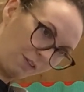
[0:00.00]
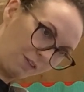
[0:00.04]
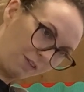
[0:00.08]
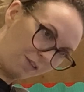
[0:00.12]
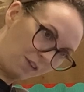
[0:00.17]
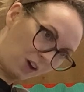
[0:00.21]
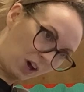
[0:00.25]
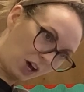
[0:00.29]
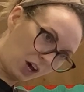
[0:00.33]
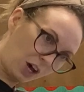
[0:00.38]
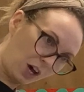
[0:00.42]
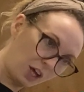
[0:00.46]

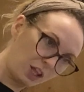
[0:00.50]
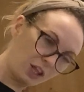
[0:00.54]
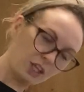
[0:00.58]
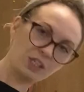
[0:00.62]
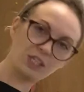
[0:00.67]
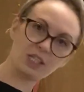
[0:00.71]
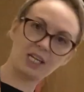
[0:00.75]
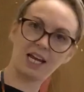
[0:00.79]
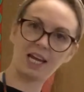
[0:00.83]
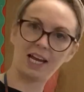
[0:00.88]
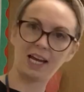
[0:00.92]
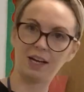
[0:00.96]
further
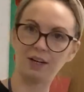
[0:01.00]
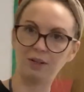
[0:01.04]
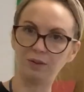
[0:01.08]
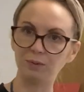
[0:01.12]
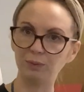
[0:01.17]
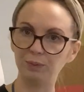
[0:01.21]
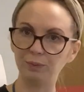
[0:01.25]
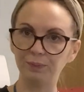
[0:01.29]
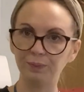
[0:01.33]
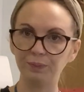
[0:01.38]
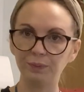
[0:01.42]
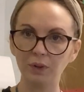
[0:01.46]

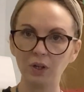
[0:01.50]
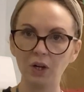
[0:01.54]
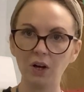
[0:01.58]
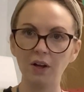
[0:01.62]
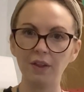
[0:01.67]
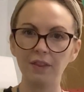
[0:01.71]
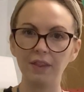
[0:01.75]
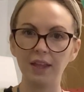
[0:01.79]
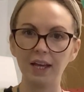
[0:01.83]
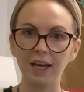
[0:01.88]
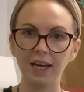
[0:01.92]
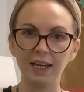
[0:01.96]
down,
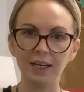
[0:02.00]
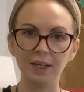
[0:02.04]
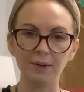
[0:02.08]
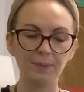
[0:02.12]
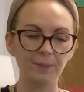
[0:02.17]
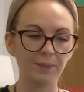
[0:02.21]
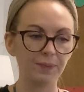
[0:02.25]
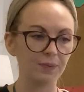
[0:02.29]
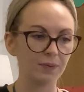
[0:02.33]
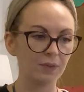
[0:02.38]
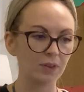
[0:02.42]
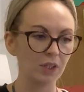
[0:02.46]
aren't they?
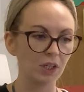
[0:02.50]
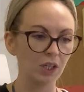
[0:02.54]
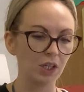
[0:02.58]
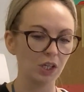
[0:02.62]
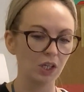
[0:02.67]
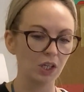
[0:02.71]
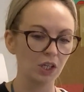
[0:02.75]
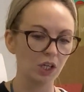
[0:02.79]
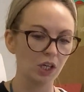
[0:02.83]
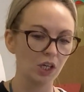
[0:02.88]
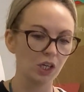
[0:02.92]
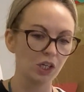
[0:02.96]

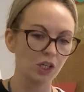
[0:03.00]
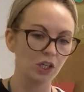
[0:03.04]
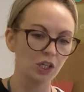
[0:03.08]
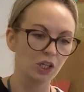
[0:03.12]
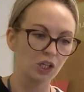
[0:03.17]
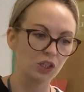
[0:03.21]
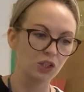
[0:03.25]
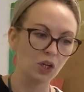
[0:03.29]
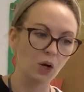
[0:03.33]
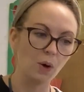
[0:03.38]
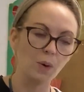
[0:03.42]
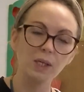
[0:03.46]

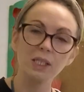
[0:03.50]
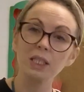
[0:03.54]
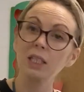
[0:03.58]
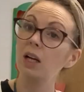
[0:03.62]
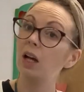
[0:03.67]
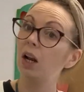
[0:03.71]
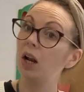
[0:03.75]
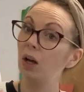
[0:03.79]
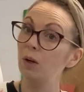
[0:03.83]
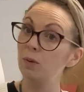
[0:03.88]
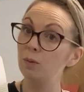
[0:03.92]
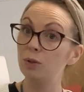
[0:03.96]
So it's
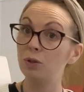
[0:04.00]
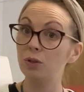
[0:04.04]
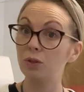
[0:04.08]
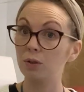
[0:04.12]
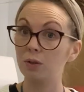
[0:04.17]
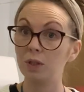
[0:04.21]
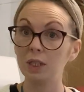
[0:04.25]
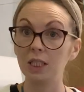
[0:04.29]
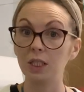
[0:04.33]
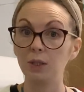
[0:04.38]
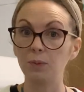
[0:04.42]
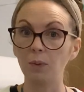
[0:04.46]
close,
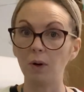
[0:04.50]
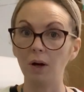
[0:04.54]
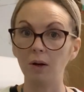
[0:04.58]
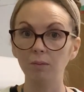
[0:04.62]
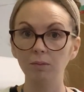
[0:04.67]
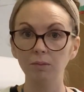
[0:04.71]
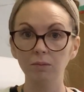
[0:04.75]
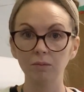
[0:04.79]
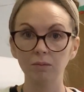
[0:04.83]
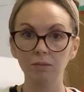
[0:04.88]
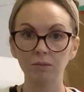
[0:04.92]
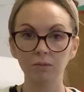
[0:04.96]
this one.
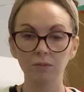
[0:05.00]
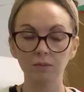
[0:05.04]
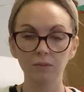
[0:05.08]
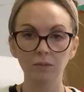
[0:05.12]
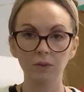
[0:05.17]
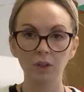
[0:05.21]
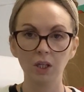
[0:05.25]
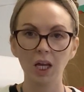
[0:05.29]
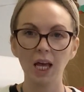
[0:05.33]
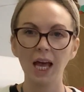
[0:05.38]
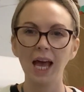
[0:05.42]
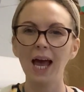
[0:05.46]

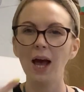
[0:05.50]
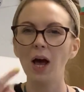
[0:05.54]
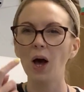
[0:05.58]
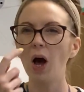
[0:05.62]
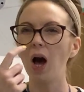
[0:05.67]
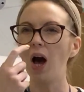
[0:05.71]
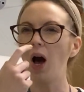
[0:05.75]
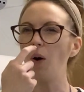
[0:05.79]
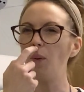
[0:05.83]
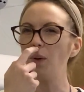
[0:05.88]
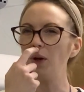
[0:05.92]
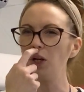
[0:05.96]

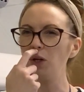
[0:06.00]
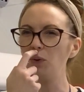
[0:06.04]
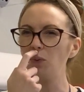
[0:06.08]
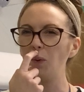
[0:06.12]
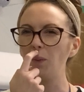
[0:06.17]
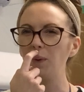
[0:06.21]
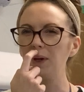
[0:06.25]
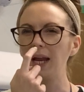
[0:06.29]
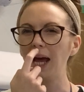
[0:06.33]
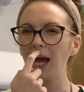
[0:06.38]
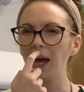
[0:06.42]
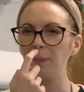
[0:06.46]
I wonder what
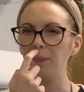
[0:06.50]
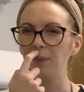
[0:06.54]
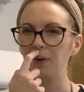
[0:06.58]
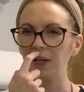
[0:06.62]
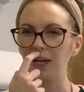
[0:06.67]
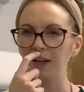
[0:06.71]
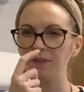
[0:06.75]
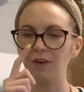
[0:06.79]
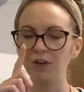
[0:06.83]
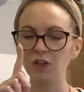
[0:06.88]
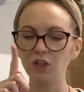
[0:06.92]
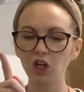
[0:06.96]
would happen
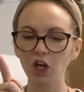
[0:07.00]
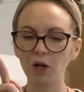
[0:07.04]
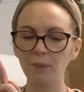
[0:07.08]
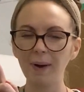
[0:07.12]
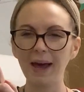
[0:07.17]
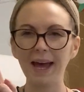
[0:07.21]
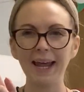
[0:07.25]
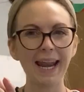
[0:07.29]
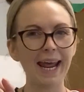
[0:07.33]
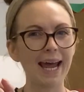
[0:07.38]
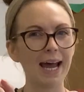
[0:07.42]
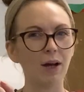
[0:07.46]
if I took a
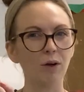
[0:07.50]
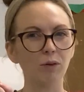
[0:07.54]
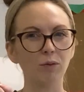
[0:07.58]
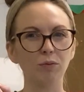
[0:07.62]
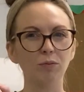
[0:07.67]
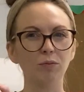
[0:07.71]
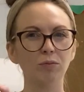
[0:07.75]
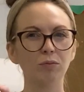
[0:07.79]
pen out.